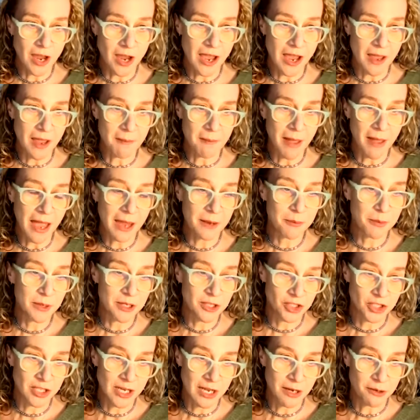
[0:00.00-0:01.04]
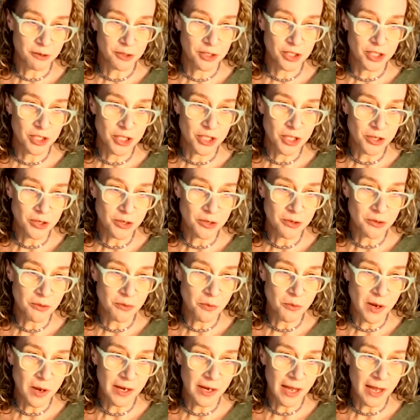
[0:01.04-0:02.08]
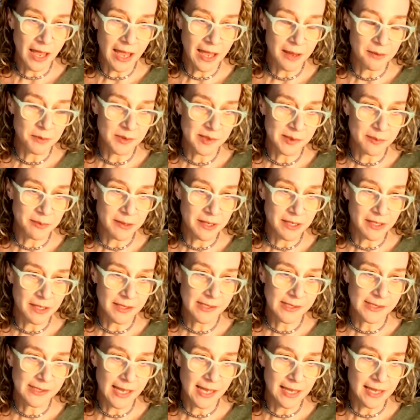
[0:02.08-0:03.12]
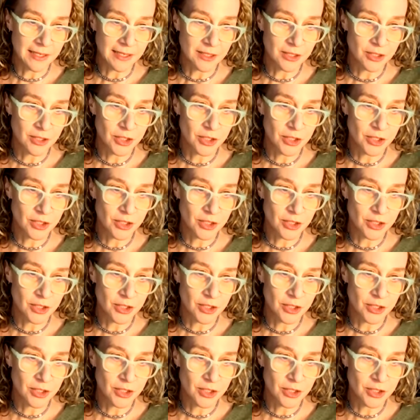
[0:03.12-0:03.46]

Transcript: um, I reached out to you when I was being sent